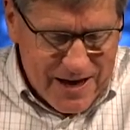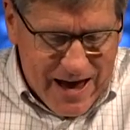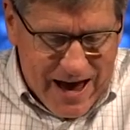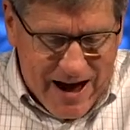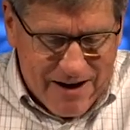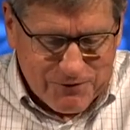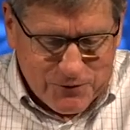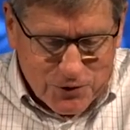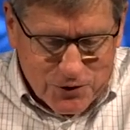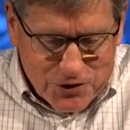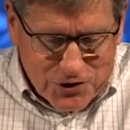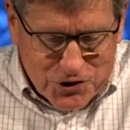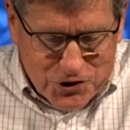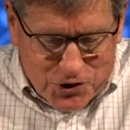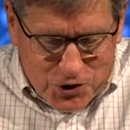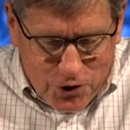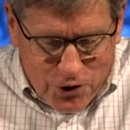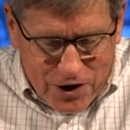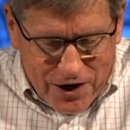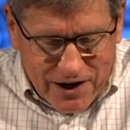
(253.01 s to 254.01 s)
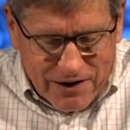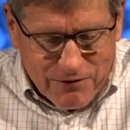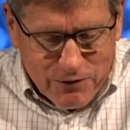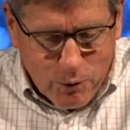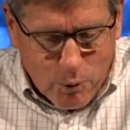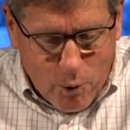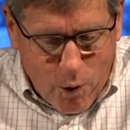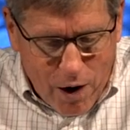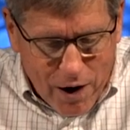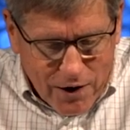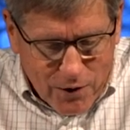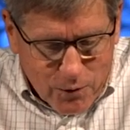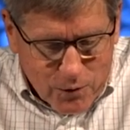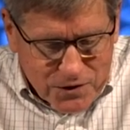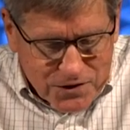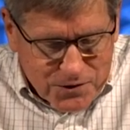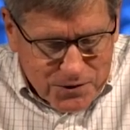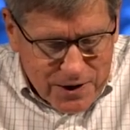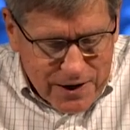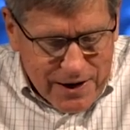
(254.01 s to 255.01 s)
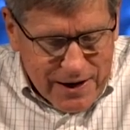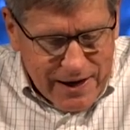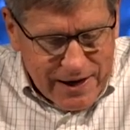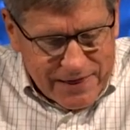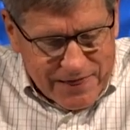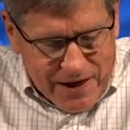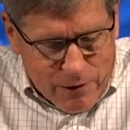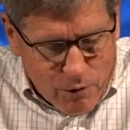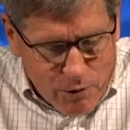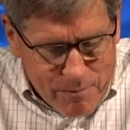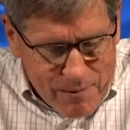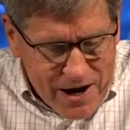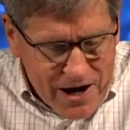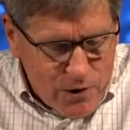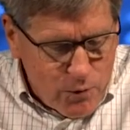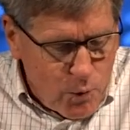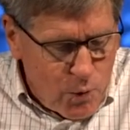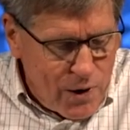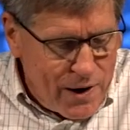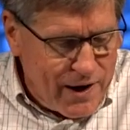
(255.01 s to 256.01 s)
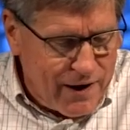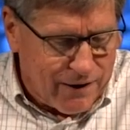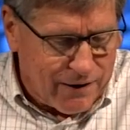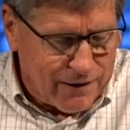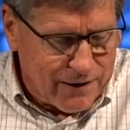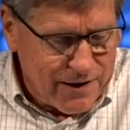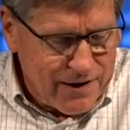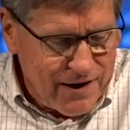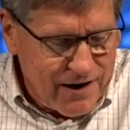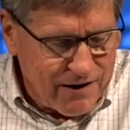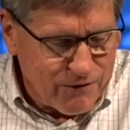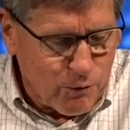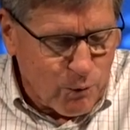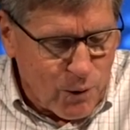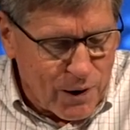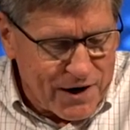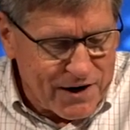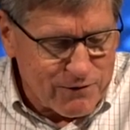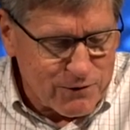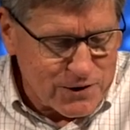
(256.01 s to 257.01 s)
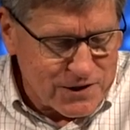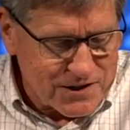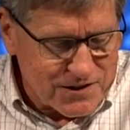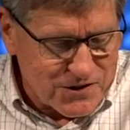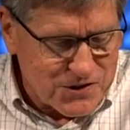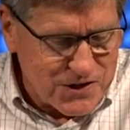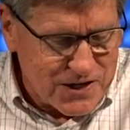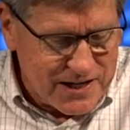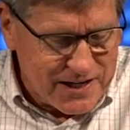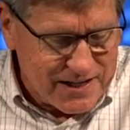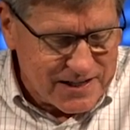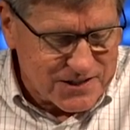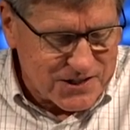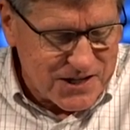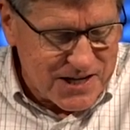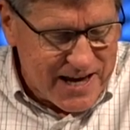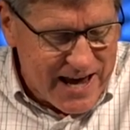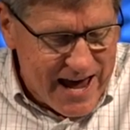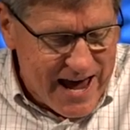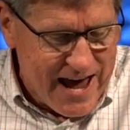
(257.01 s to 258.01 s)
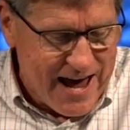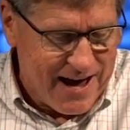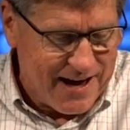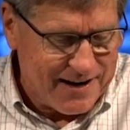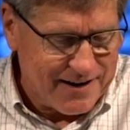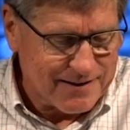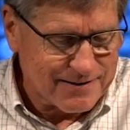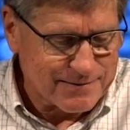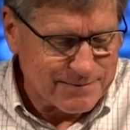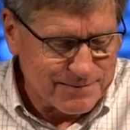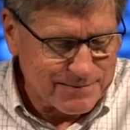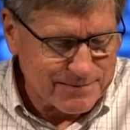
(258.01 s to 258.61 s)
after the stirring of the water was they were made well of whatever disease he had.